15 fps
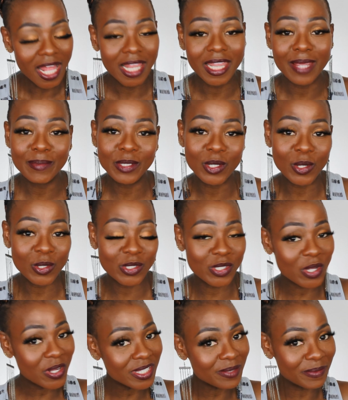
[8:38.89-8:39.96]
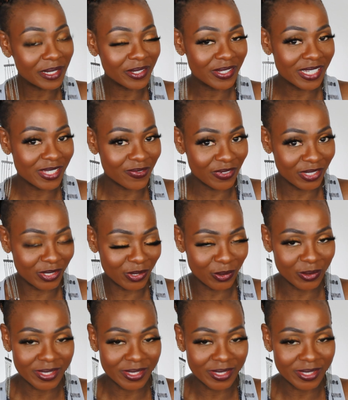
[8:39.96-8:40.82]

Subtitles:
Let me know your thought about this video.